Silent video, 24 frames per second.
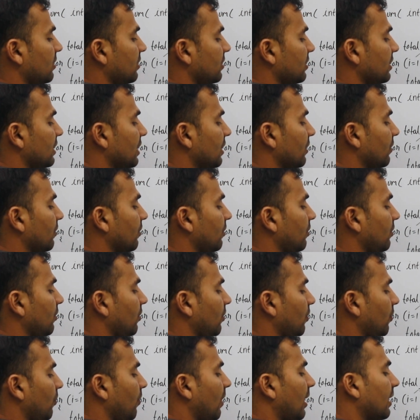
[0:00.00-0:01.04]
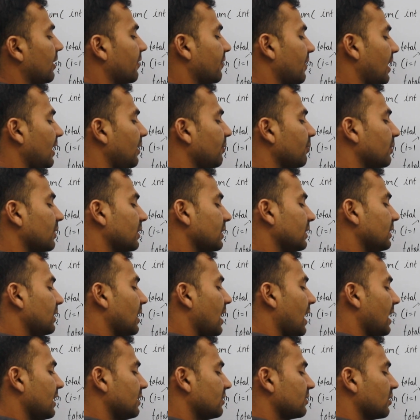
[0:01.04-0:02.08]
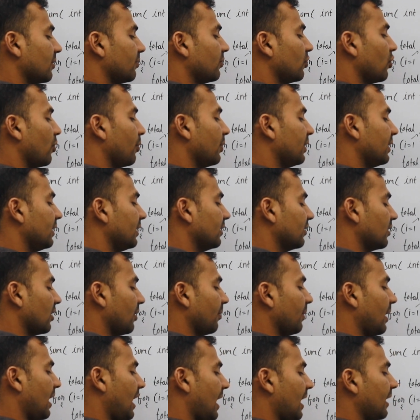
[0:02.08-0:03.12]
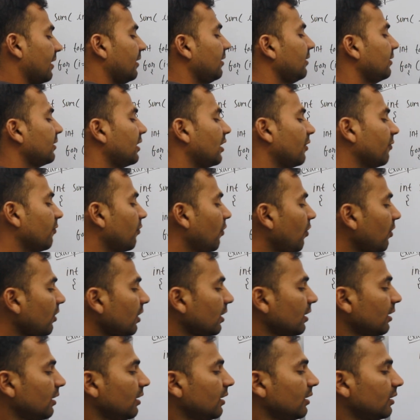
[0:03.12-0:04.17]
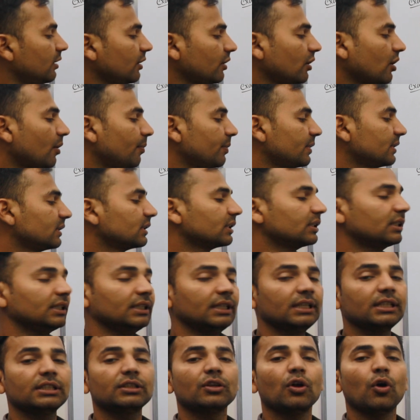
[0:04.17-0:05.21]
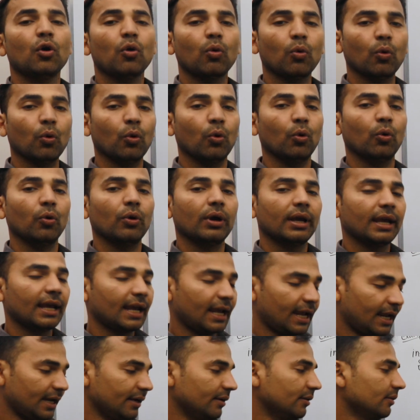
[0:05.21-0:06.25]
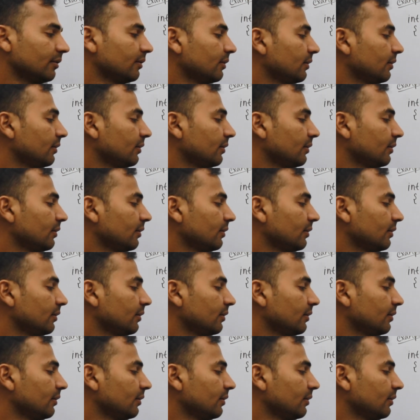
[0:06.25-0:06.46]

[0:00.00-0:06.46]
0, 1, right? But it has some dominating term n, therefore the complexity is O n.